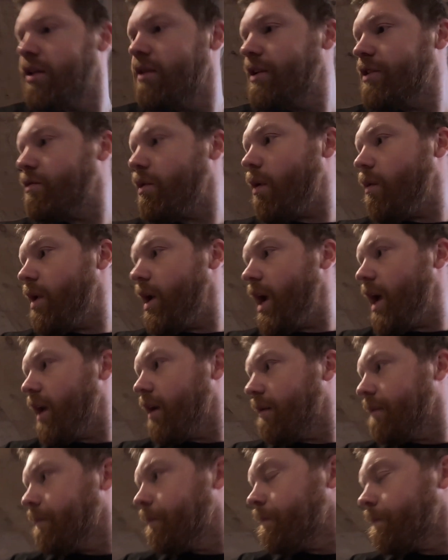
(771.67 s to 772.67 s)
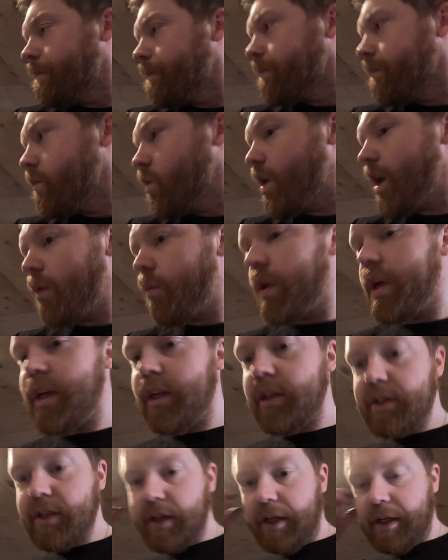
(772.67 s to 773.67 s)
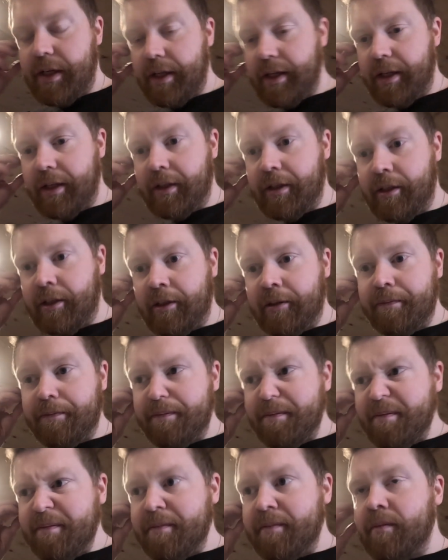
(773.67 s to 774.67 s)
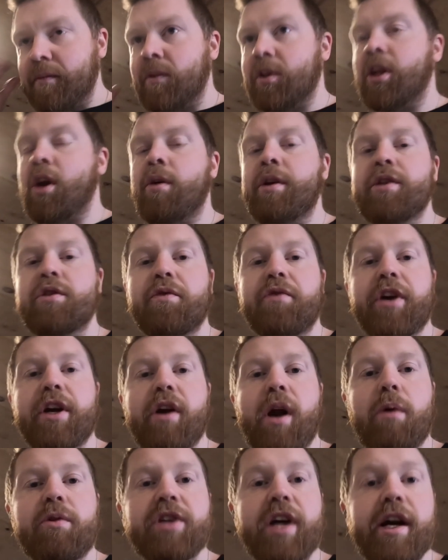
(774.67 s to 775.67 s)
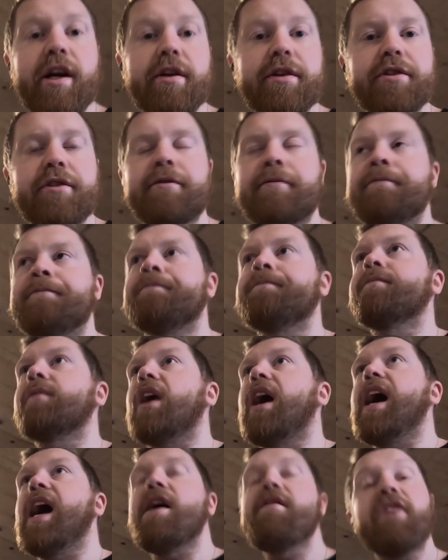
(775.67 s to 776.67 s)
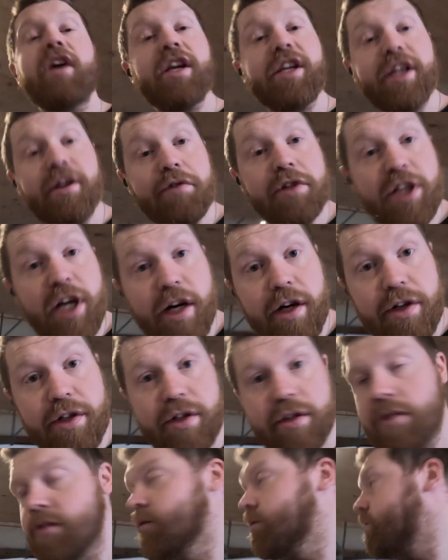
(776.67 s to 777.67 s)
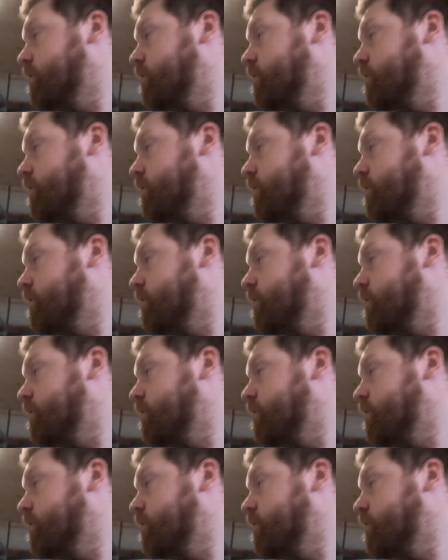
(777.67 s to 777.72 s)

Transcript: that's where we're at. We got wheels. Now need to figure out tires. I have an idea for tires.